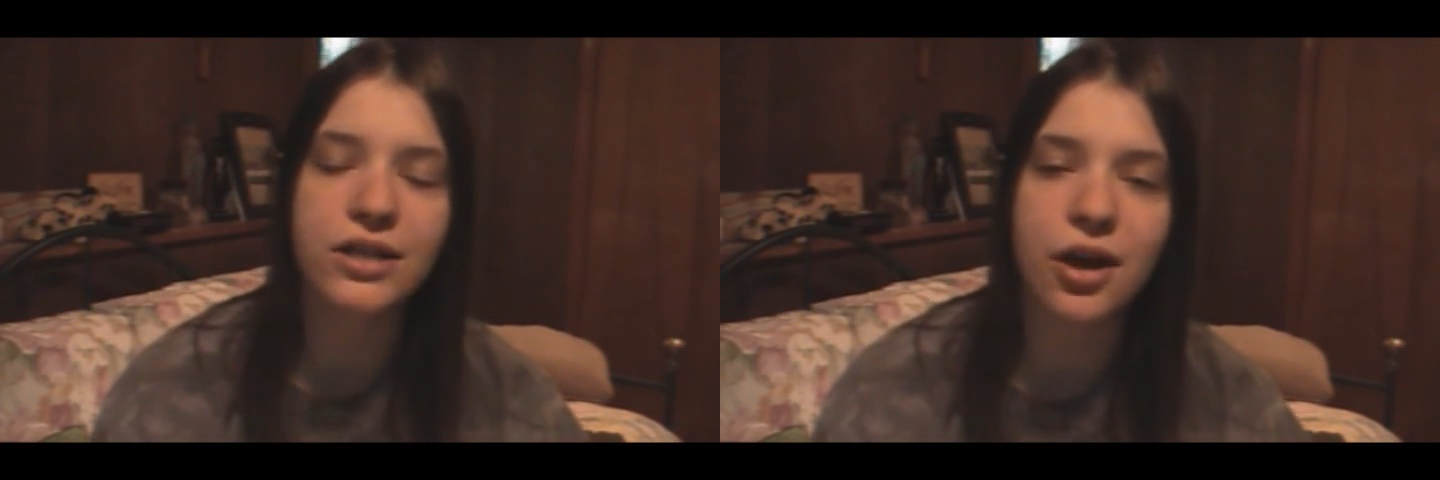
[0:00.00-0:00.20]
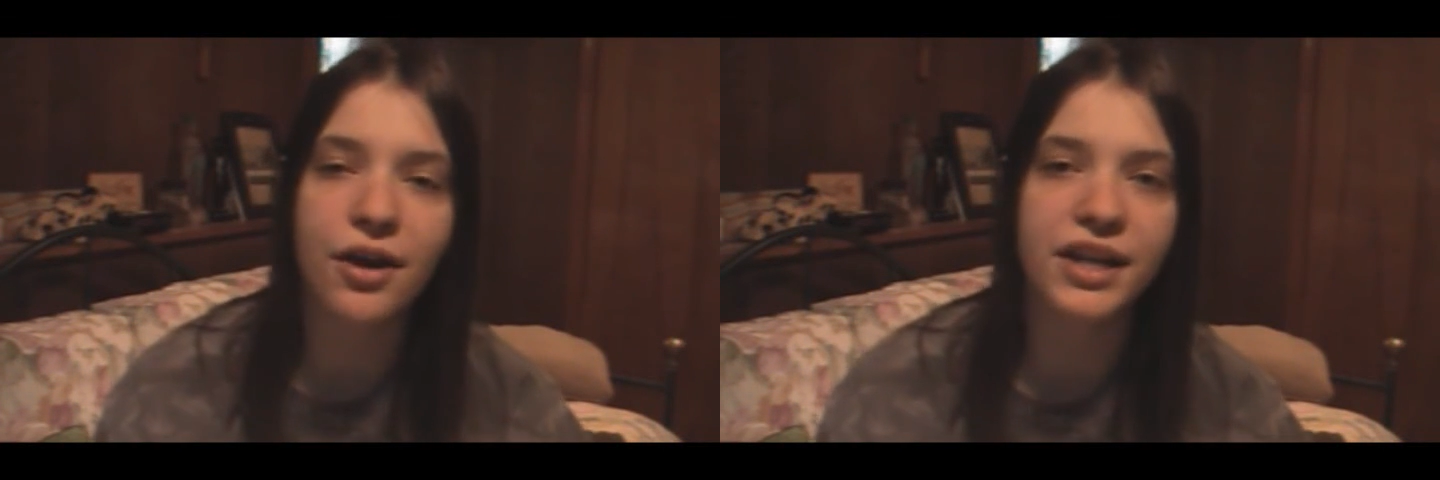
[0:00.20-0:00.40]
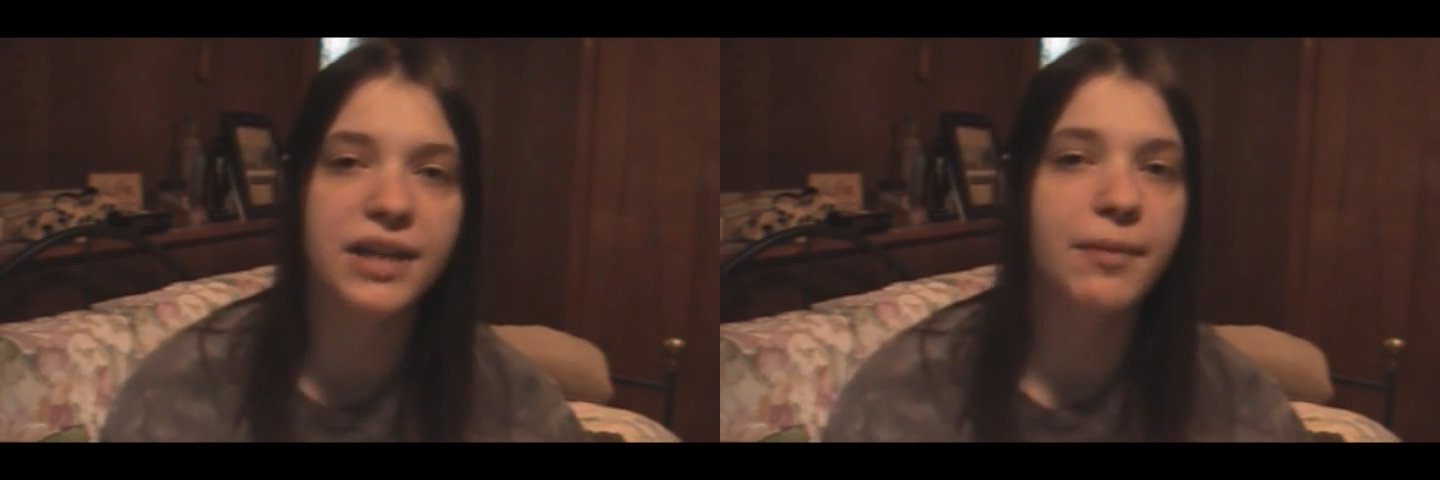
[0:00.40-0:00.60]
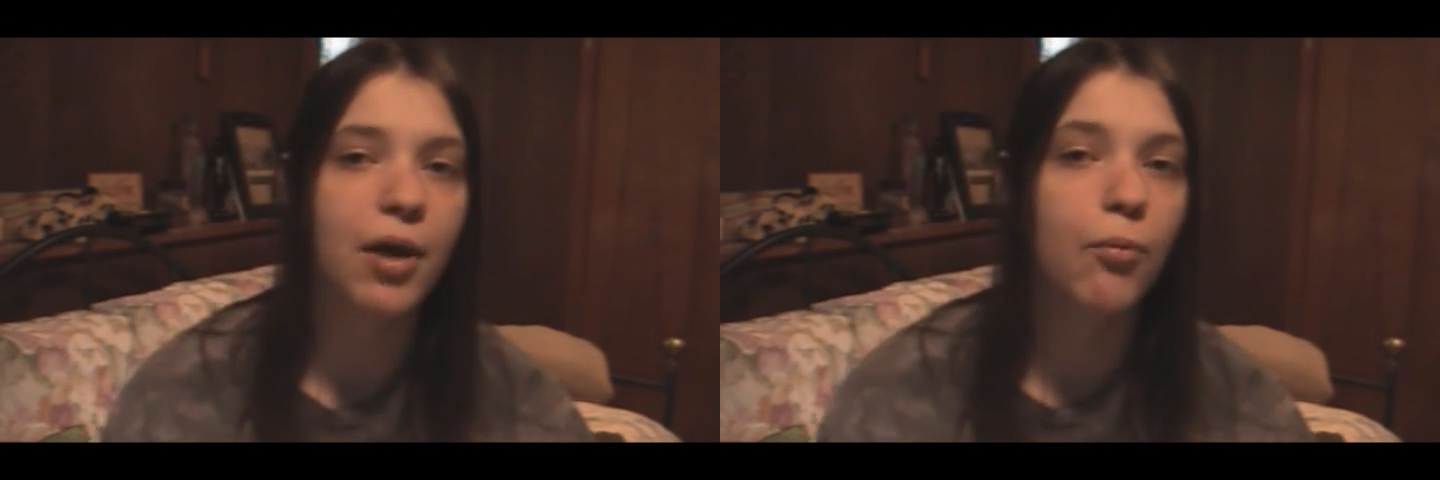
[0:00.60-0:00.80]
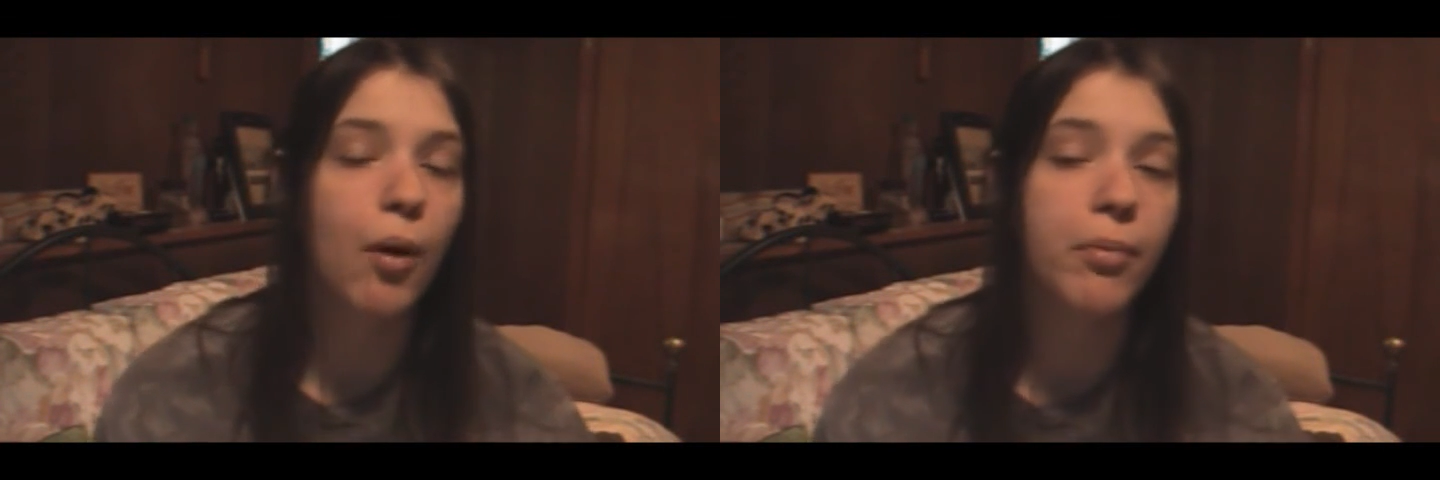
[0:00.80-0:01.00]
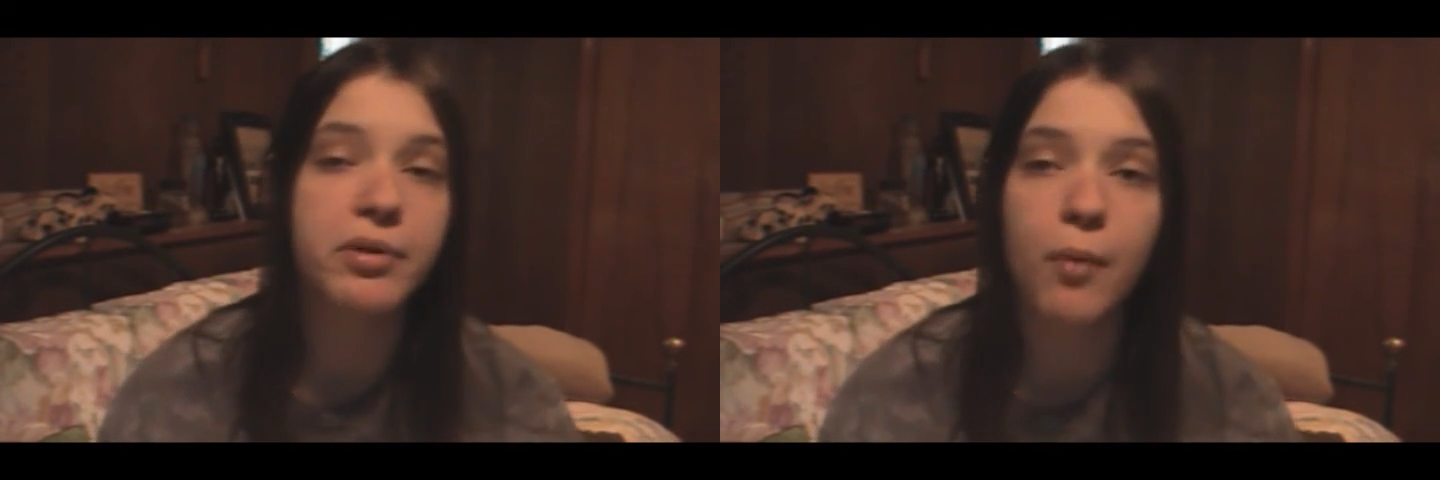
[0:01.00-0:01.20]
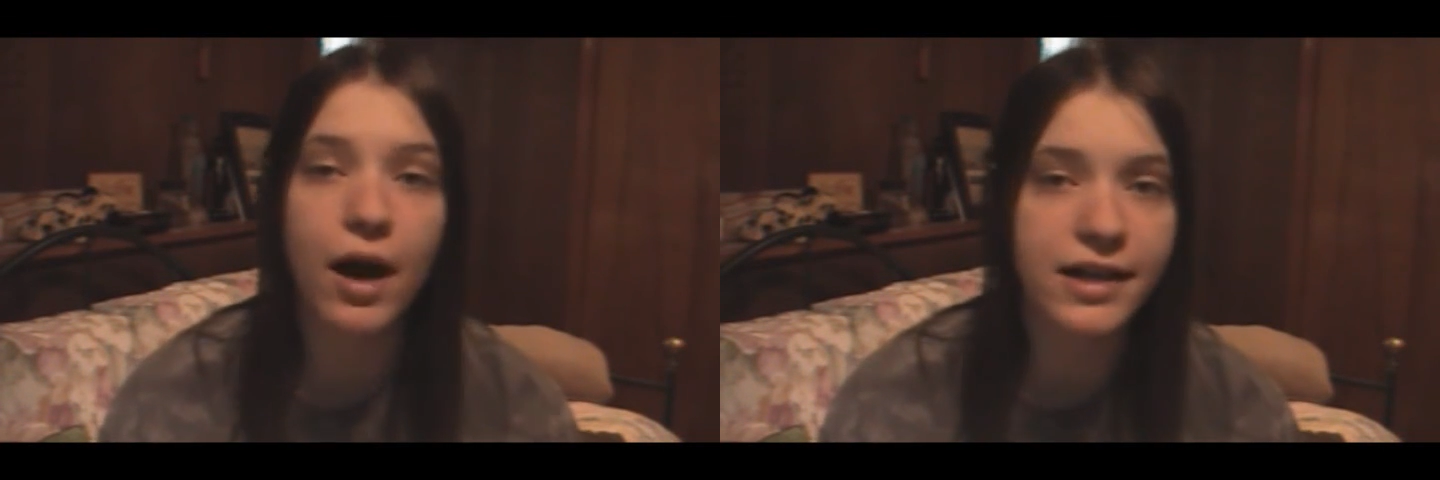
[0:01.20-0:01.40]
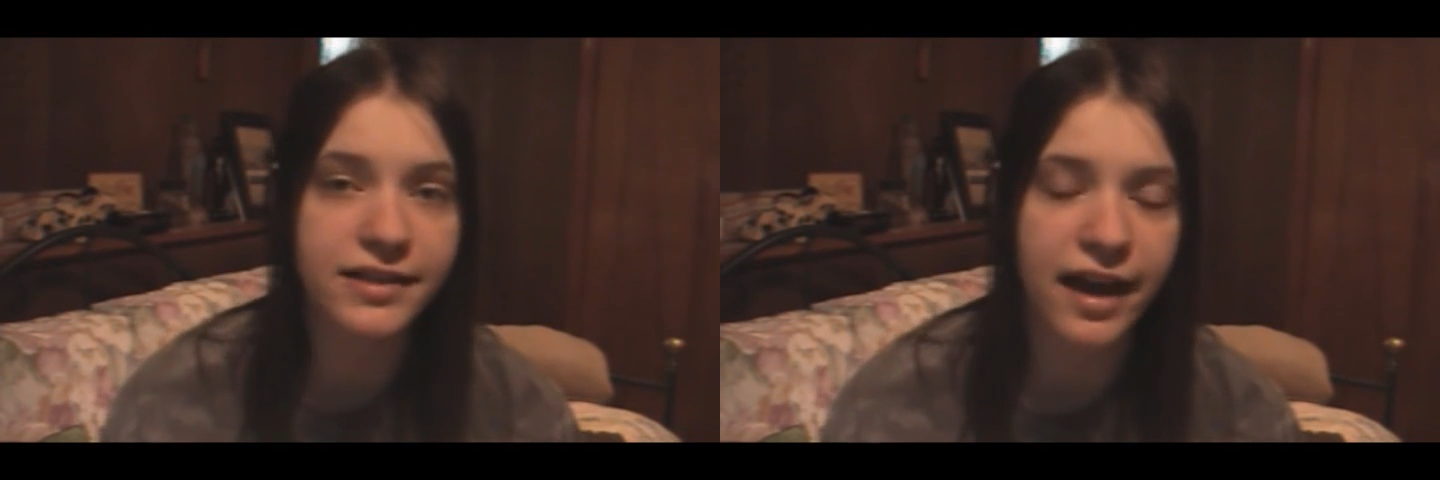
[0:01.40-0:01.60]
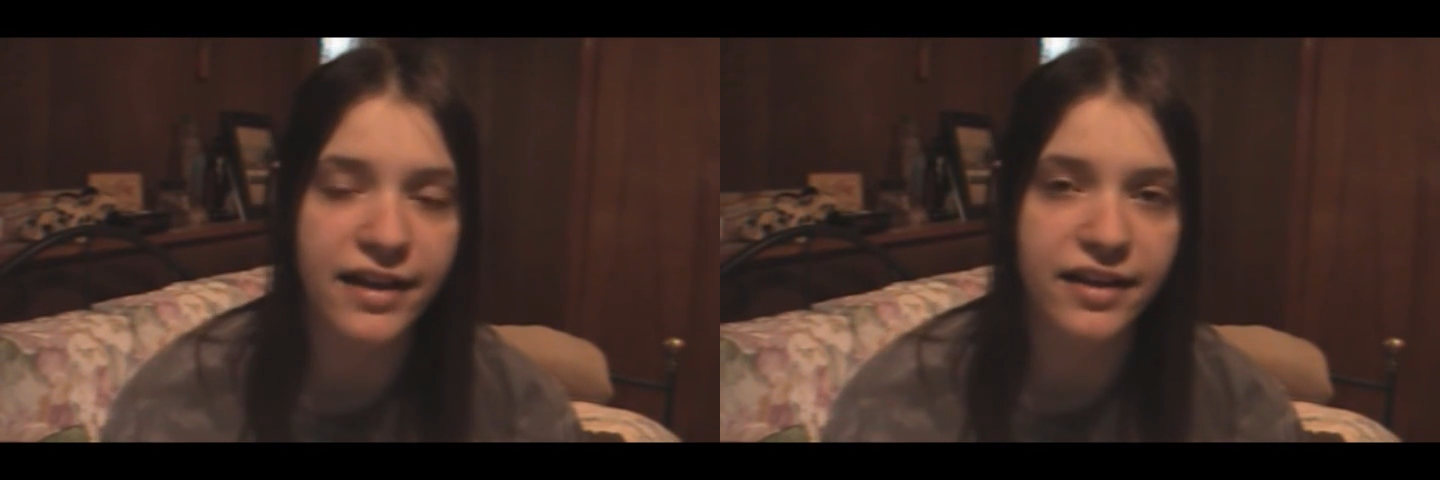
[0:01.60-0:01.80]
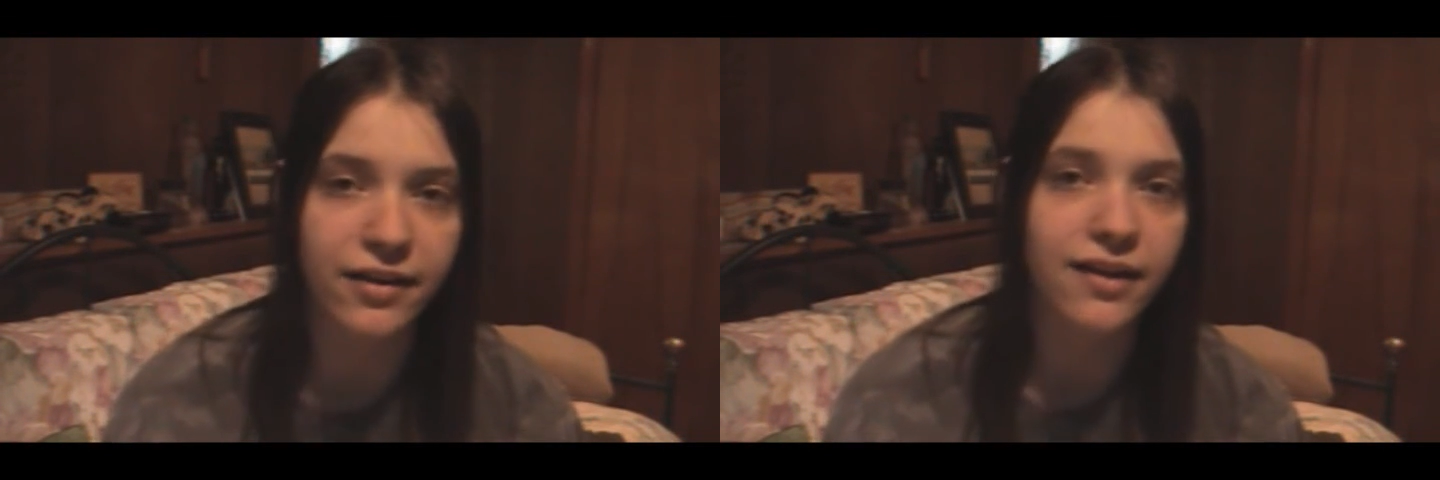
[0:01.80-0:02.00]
talking about what we wanted that year.